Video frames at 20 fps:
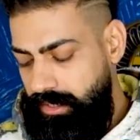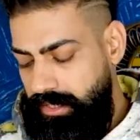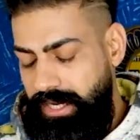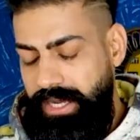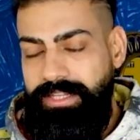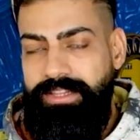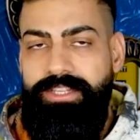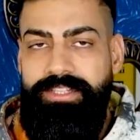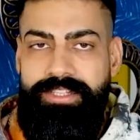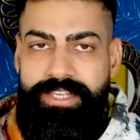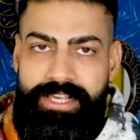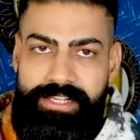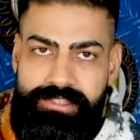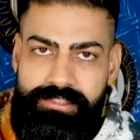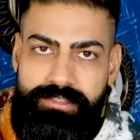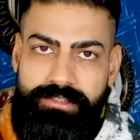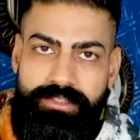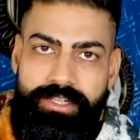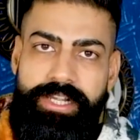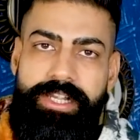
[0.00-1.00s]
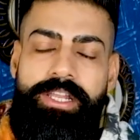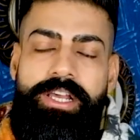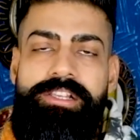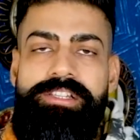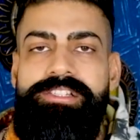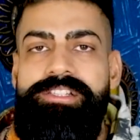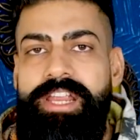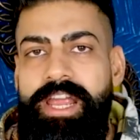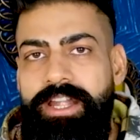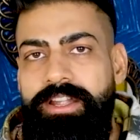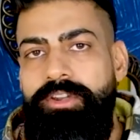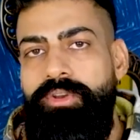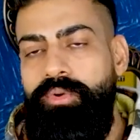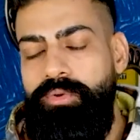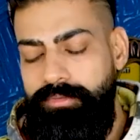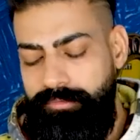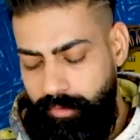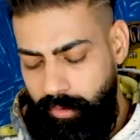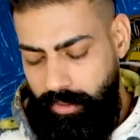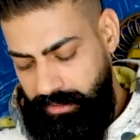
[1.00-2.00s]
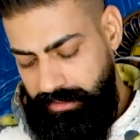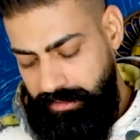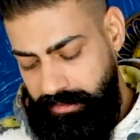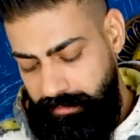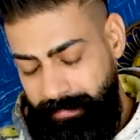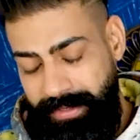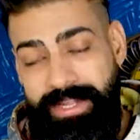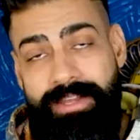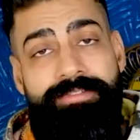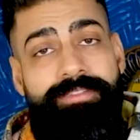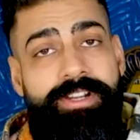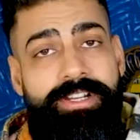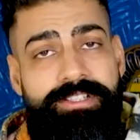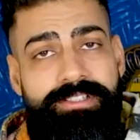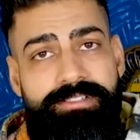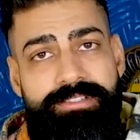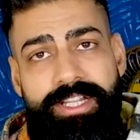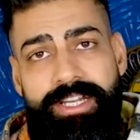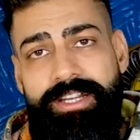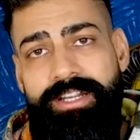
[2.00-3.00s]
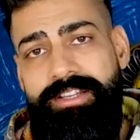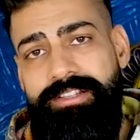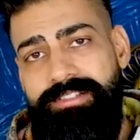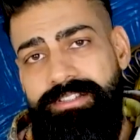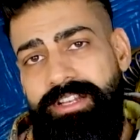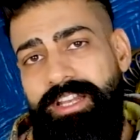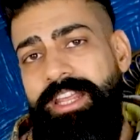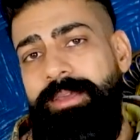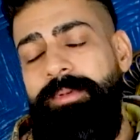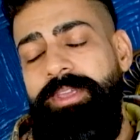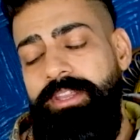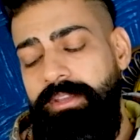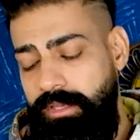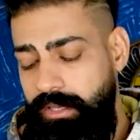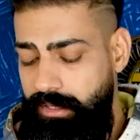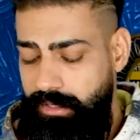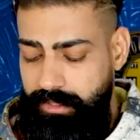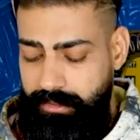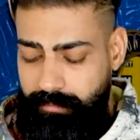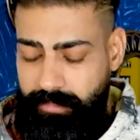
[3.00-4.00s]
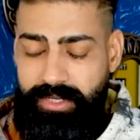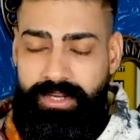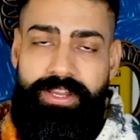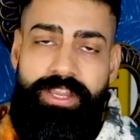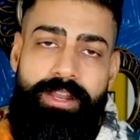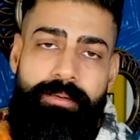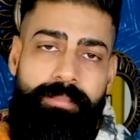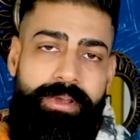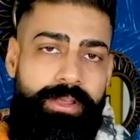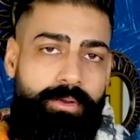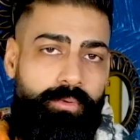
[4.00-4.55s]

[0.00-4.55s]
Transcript: I think yes, it does stand true for all the benefits that it is claiming. But again, my